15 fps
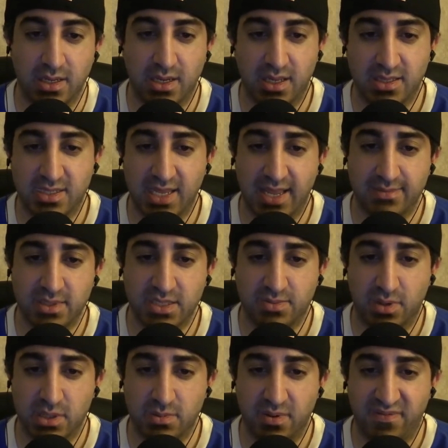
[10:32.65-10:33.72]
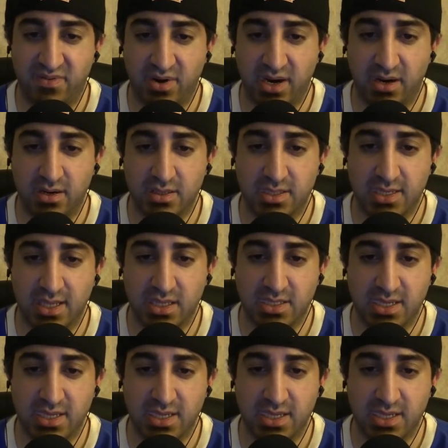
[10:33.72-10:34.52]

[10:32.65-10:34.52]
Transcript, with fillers: Ian Sams, a spokesman for Harris, said the